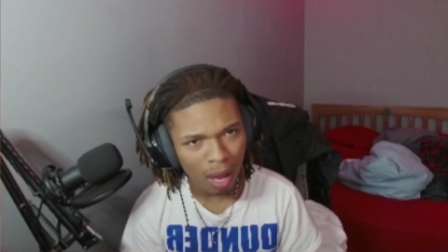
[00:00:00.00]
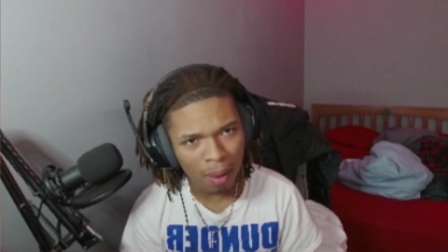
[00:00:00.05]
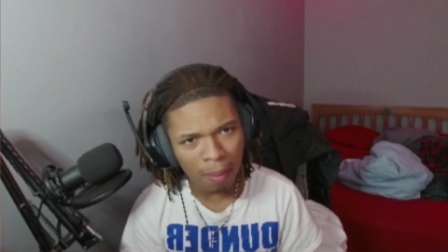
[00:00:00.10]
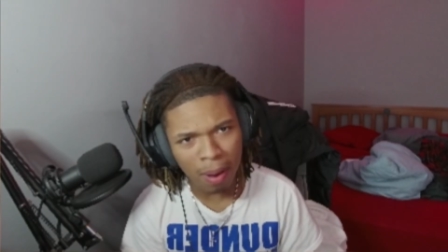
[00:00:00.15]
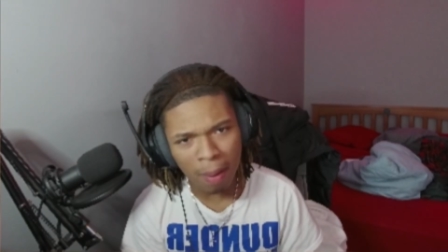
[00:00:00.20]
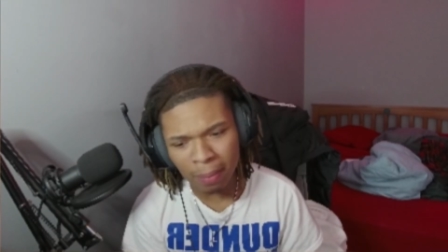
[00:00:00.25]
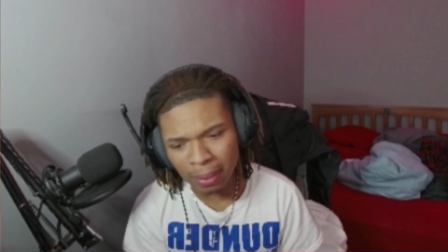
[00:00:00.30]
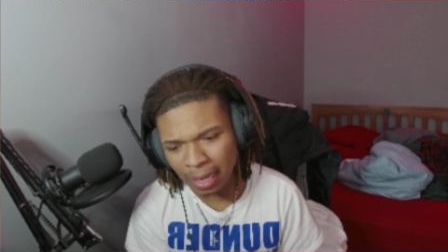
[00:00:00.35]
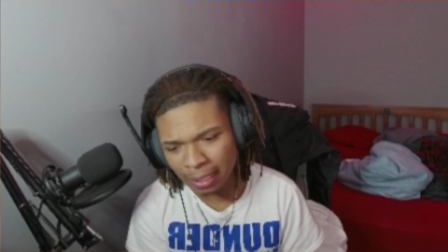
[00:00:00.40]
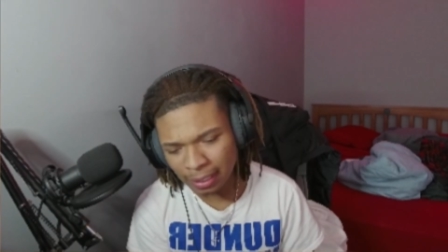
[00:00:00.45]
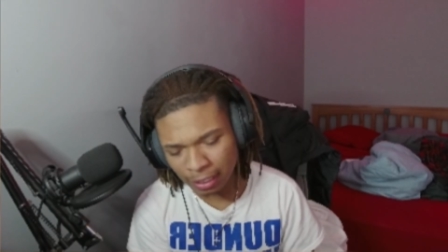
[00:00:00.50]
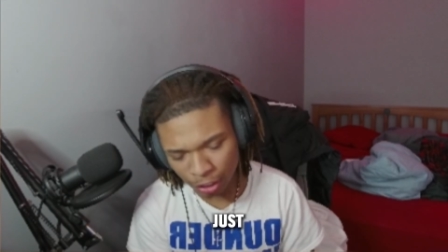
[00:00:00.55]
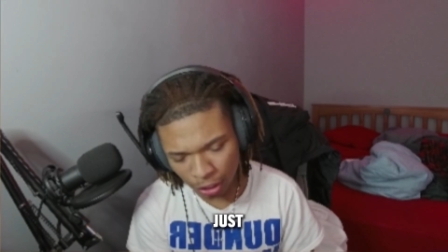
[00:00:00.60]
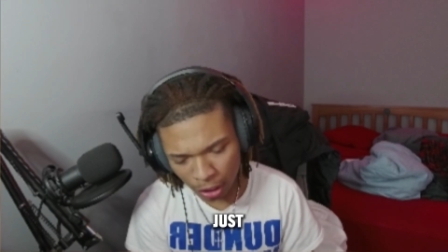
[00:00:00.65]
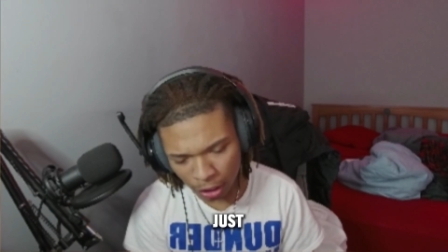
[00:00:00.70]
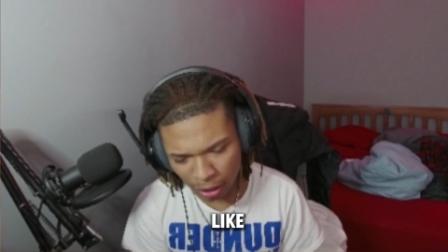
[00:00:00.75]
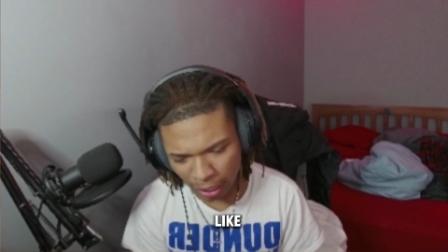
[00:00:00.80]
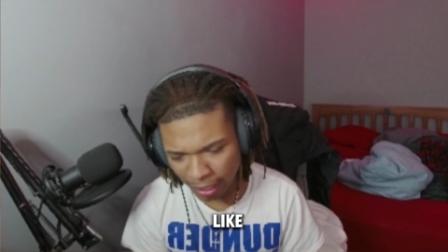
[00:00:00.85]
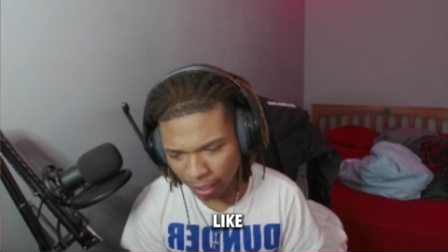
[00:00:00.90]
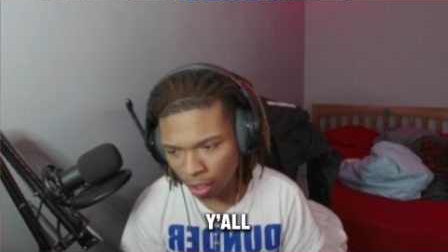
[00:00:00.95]
I'm gonna look at the
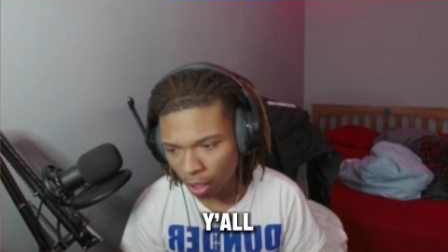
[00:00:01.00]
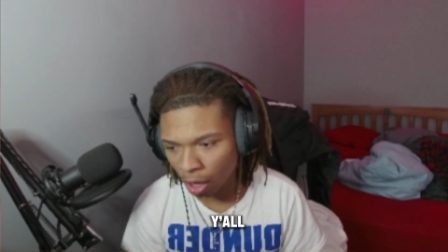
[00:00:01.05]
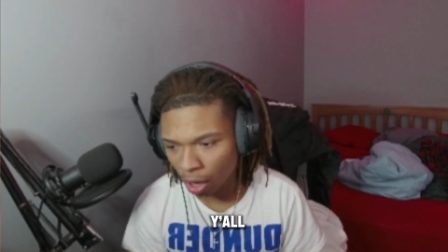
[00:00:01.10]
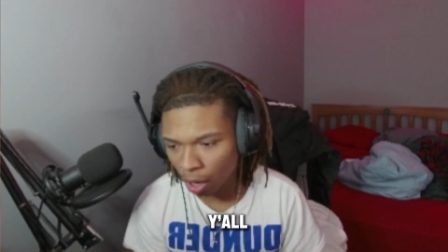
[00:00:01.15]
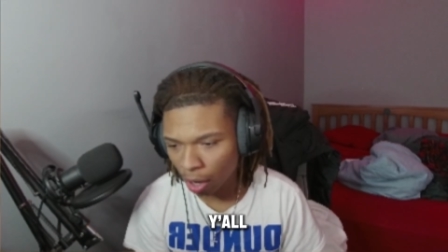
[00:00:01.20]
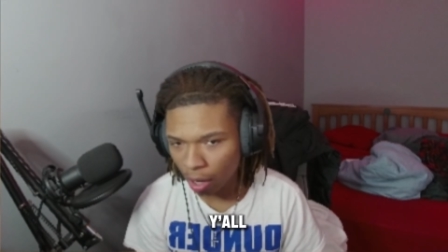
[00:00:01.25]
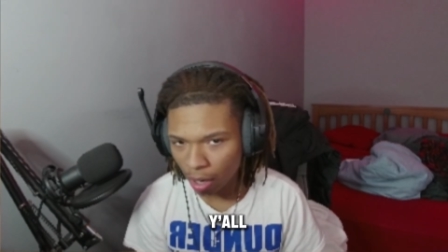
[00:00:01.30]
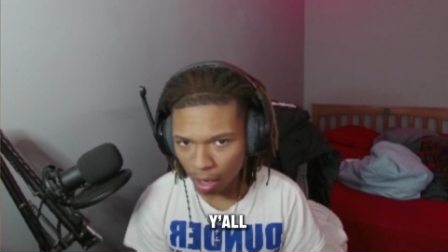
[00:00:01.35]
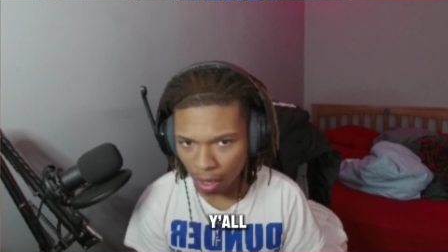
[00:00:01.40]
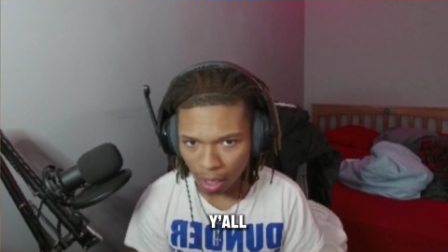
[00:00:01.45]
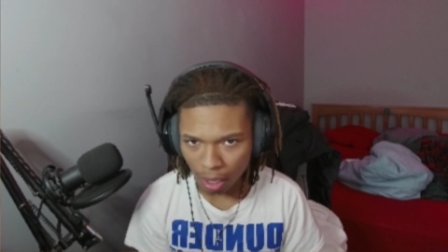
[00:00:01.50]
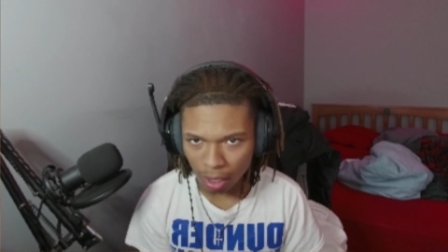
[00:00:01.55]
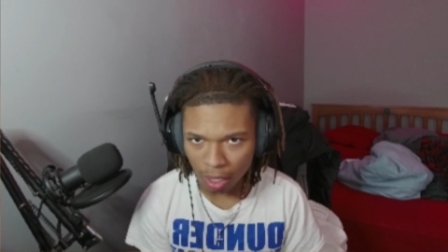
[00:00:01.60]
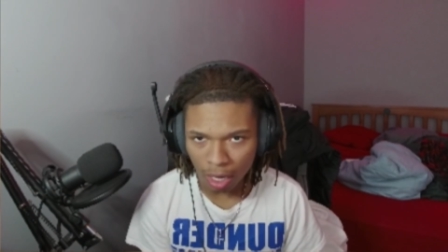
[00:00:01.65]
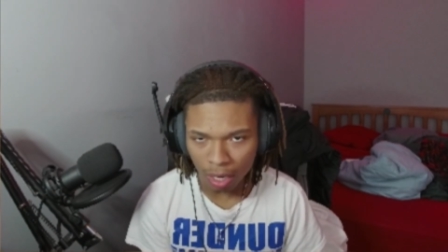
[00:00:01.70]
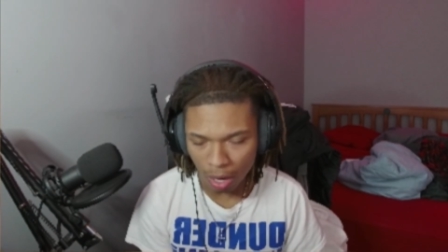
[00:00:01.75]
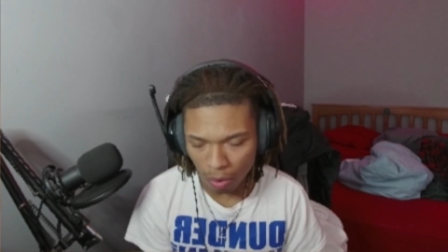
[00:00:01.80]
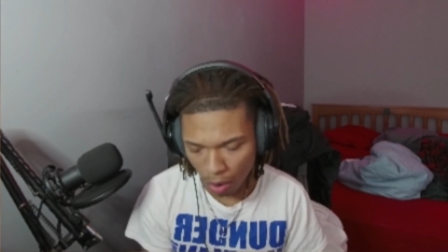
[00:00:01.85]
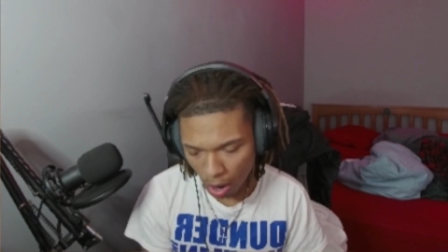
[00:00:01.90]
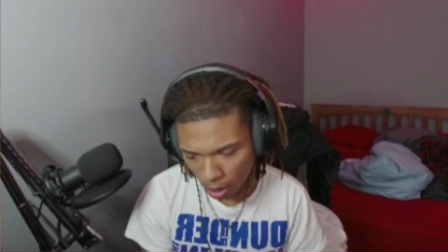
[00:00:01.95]
judge like, yo,
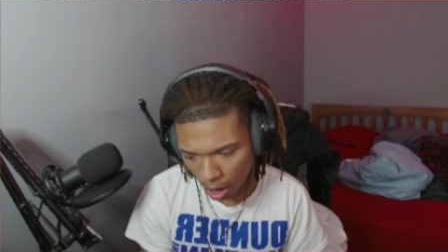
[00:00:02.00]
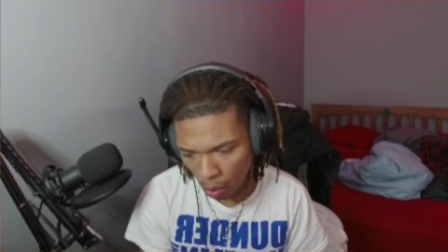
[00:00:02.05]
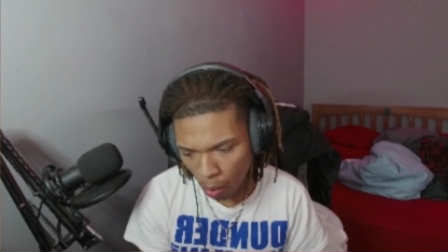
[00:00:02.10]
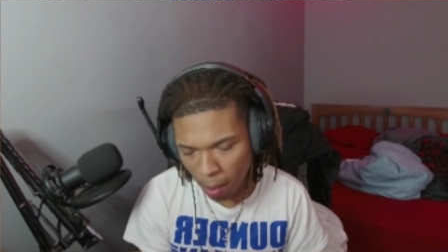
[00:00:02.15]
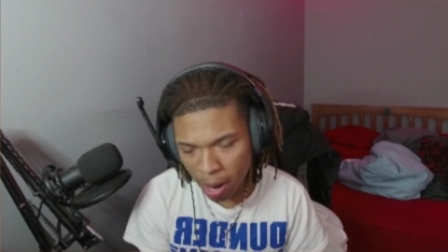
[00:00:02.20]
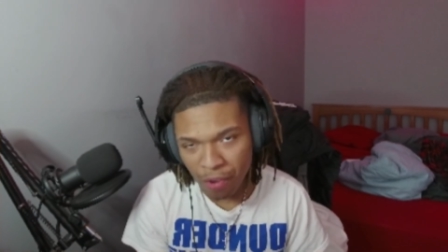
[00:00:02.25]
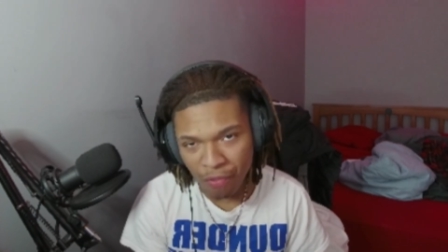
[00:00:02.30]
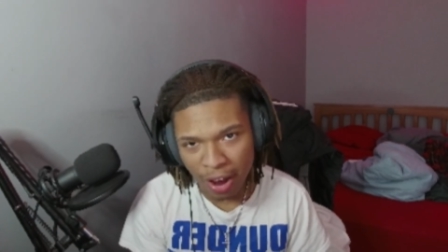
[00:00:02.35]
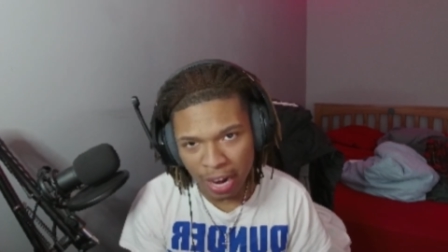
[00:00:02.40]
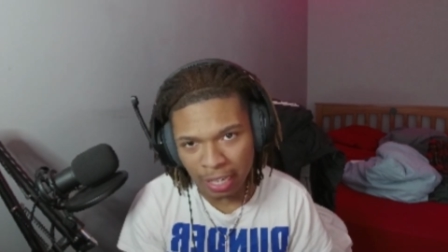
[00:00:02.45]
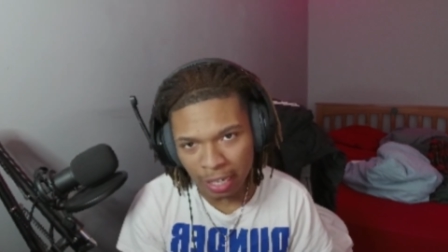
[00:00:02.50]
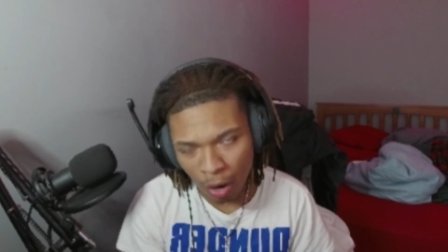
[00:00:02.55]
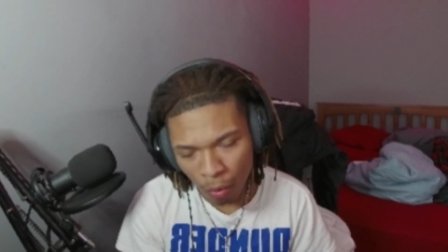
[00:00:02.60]
Y'all y'all want me to fight?